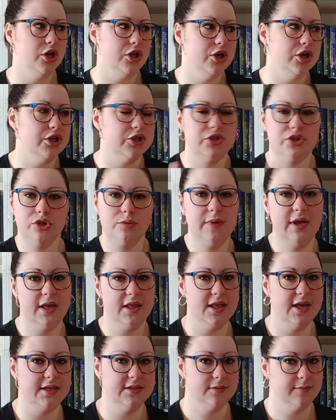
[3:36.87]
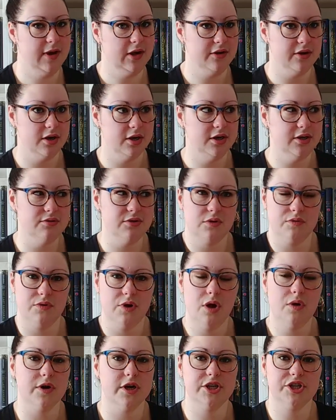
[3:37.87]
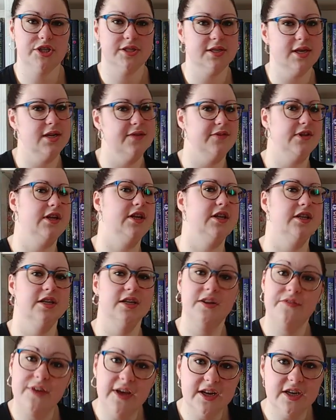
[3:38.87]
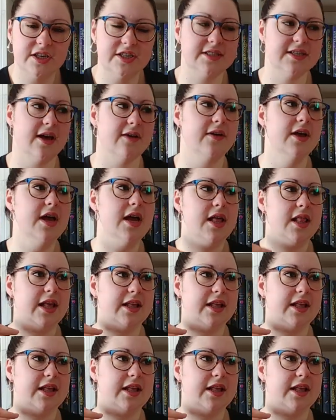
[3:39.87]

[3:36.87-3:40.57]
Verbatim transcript: You're assuming things about her. You don't know her. She's not even here to defend herself."